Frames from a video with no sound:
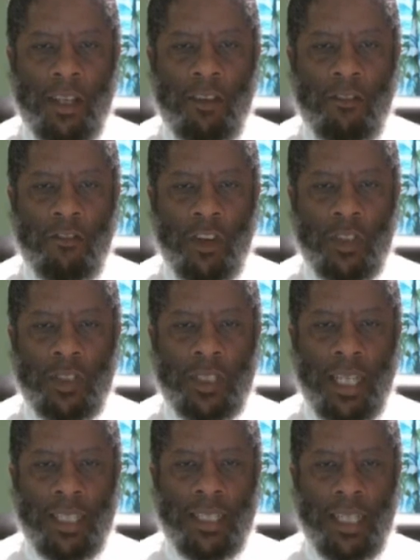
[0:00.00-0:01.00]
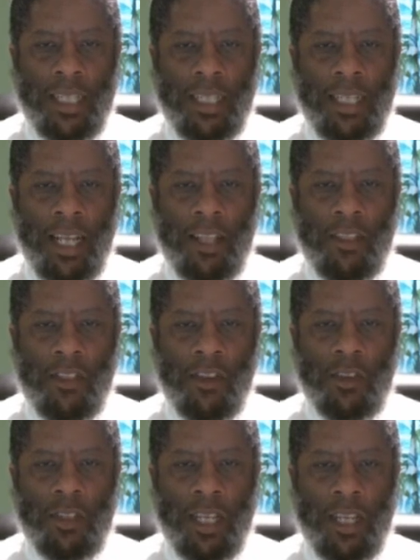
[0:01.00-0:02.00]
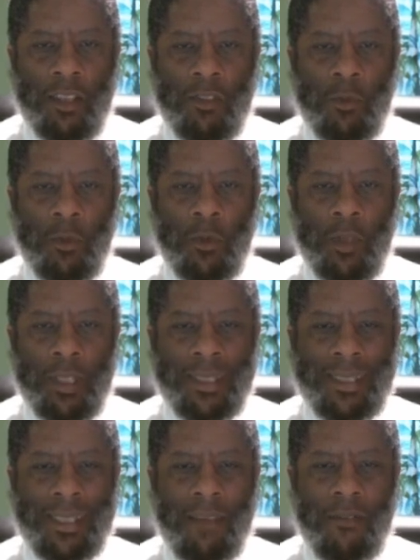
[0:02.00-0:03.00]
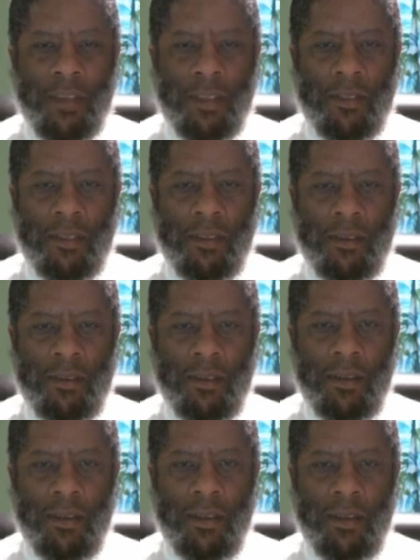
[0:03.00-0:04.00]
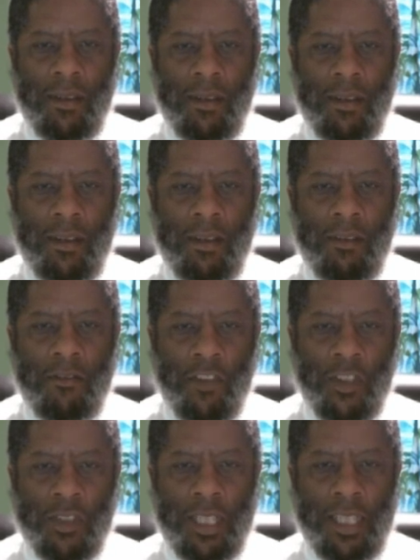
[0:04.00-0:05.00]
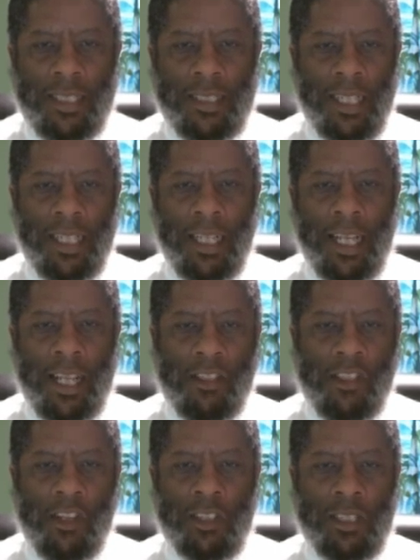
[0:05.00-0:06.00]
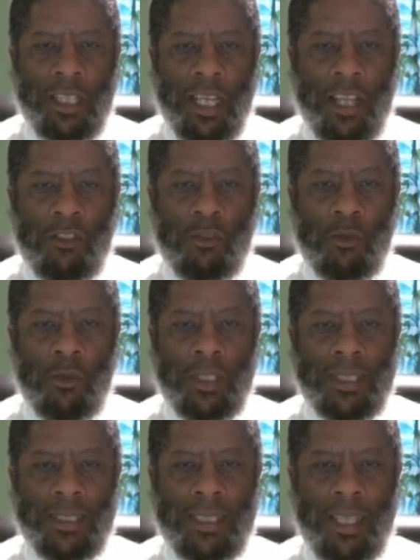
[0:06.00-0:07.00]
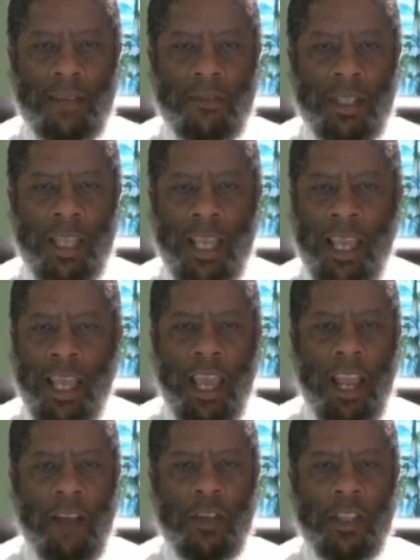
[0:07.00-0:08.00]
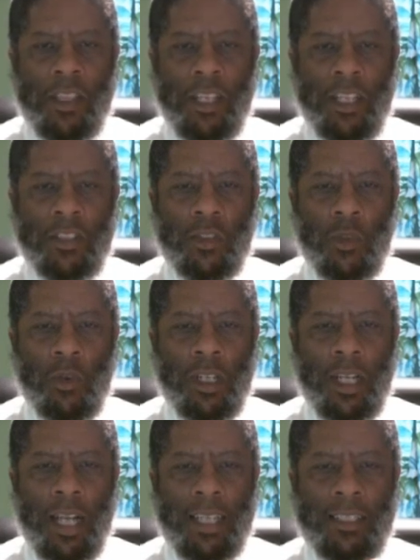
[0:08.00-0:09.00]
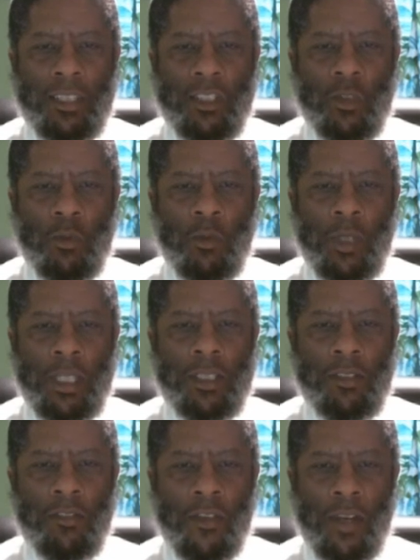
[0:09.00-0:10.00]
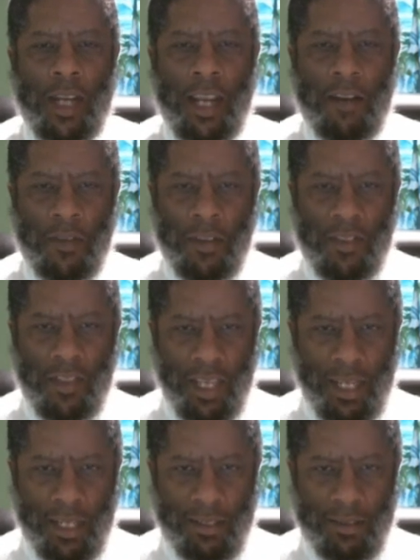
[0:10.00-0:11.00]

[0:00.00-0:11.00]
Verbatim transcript: First day, second day, third day through the seventh. First day, second day, third day through the seventh. Everything is organized. There's a reason for everything.